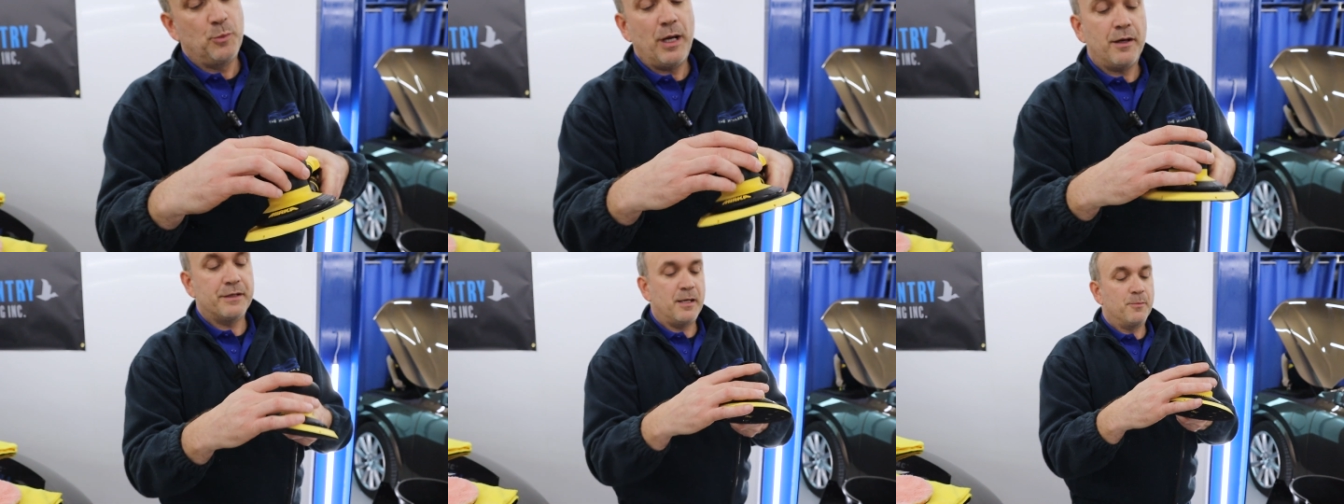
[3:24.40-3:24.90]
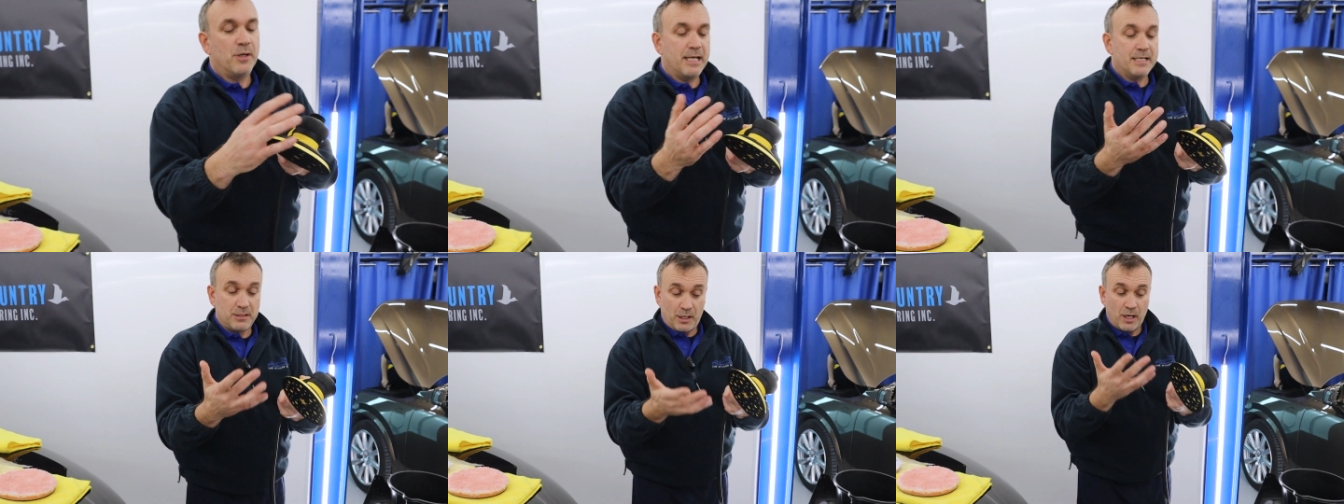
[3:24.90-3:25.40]
part number
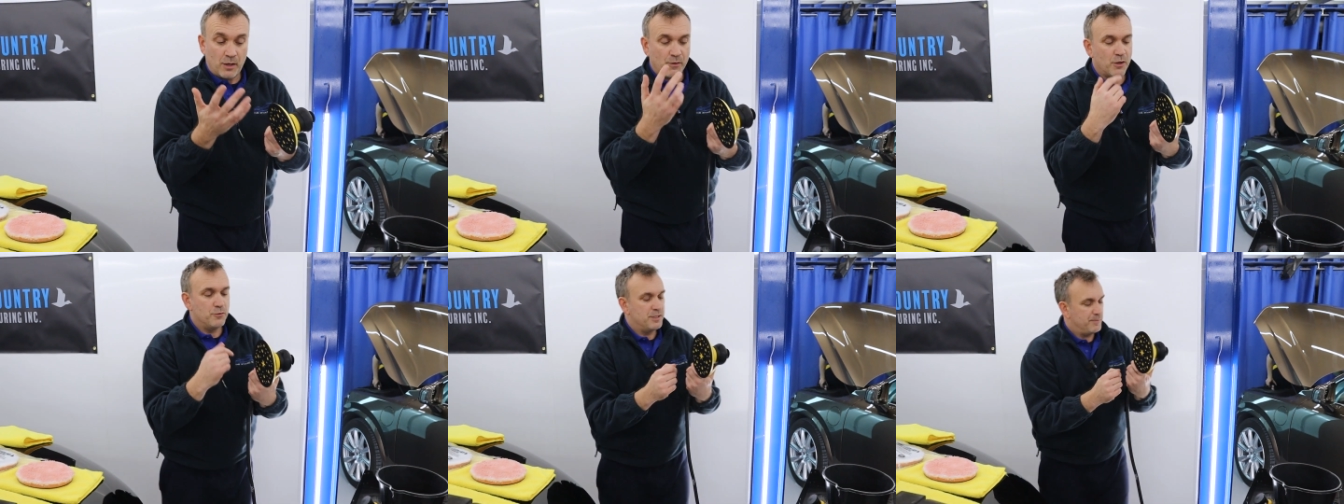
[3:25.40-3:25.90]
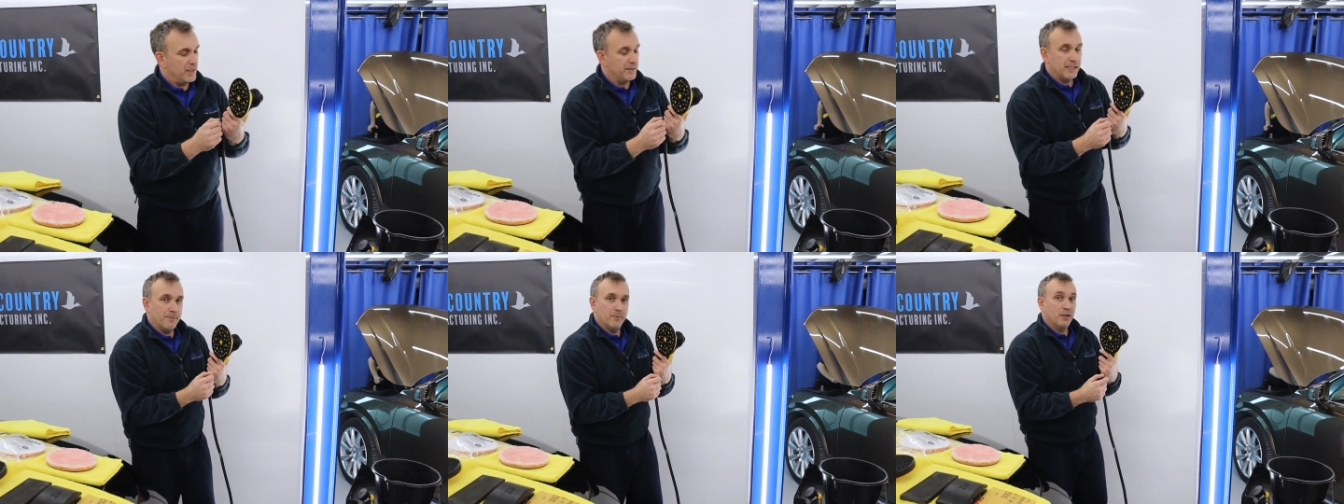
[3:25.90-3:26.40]
is an RO
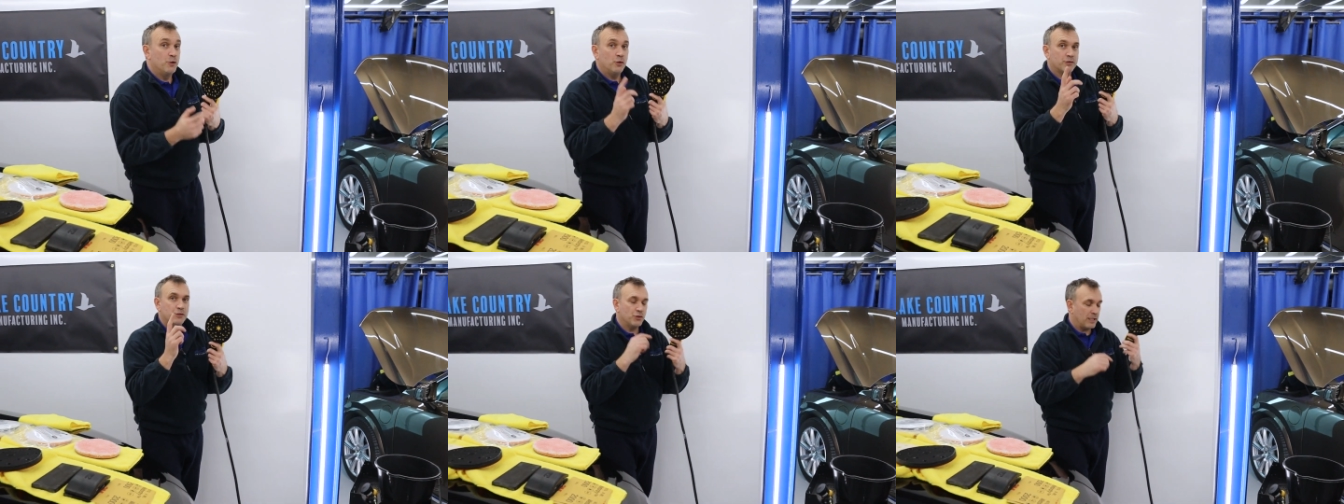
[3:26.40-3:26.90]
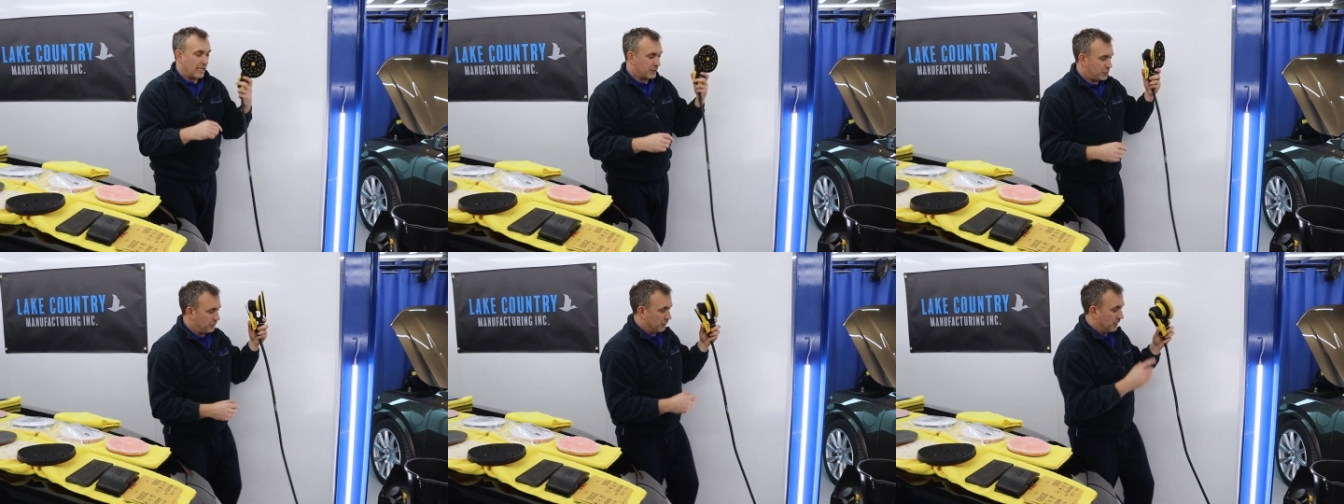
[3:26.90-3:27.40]
part number, not a dual
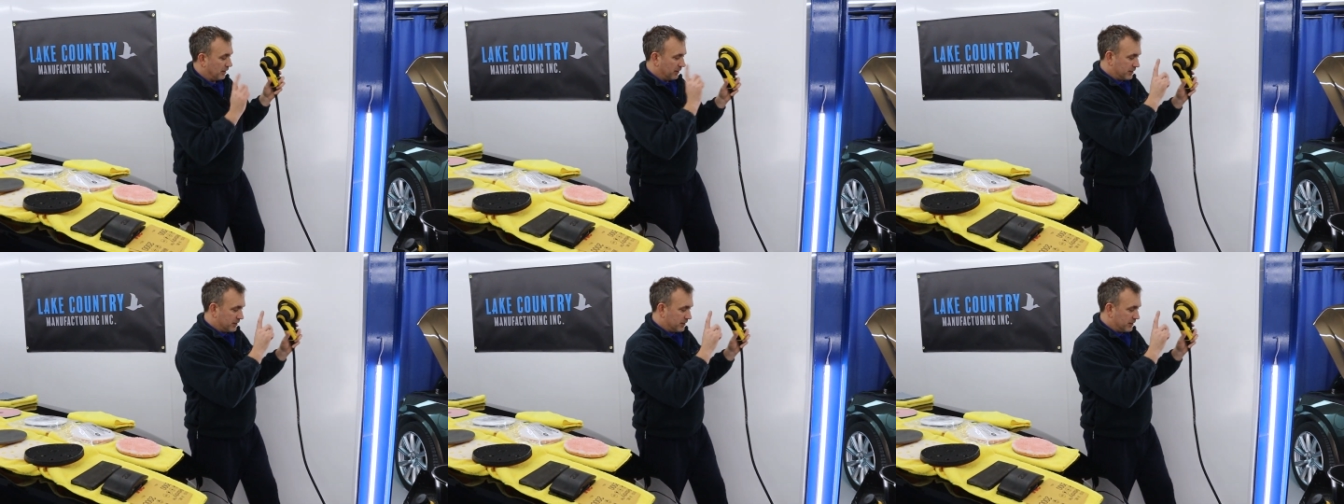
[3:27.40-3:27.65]
action.